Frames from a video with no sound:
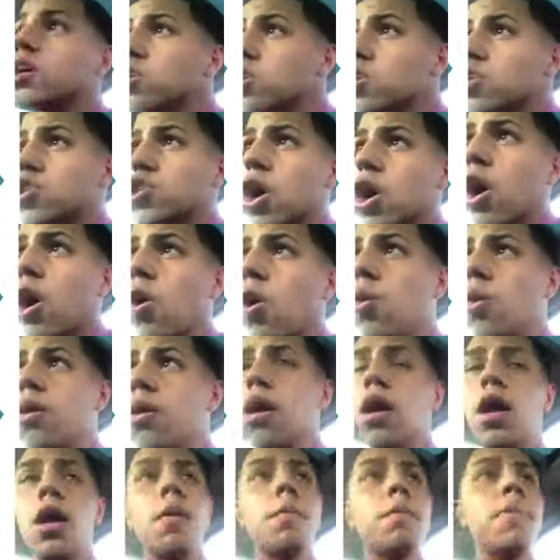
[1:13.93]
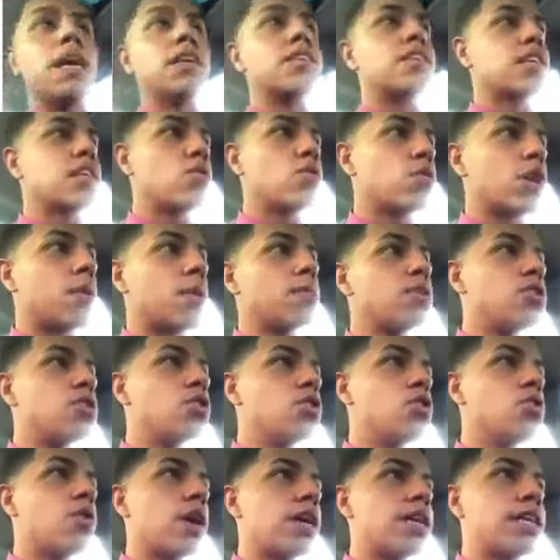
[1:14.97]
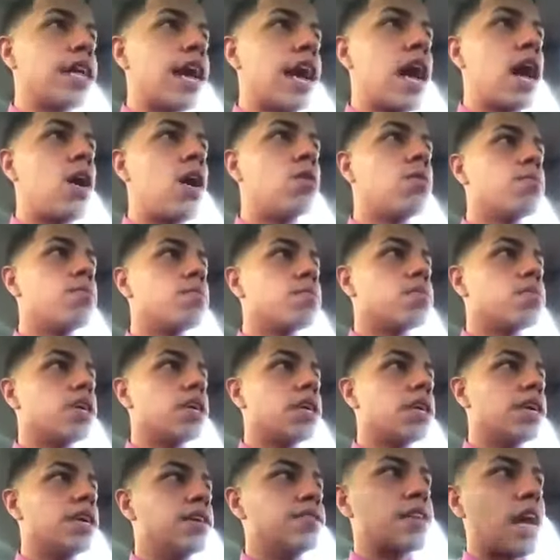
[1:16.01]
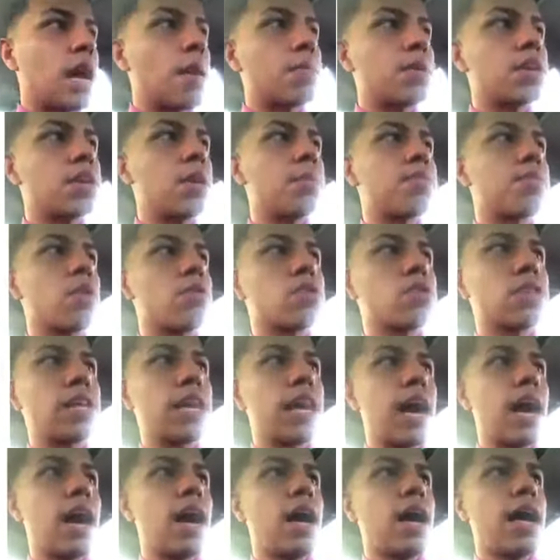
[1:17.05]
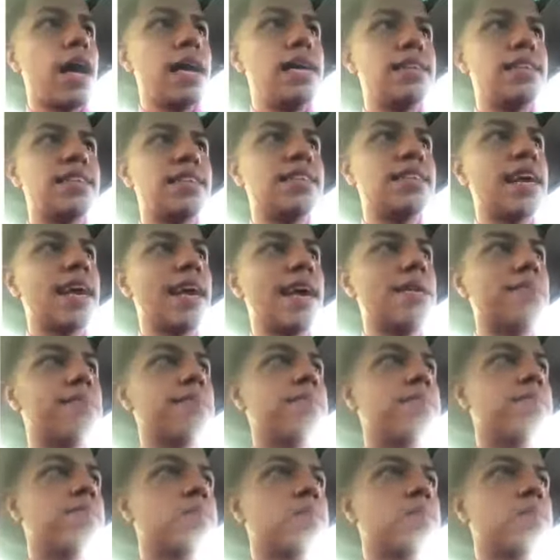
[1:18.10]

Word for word: So basically what I'm going to do right now is I'm going to approach the uh, ATM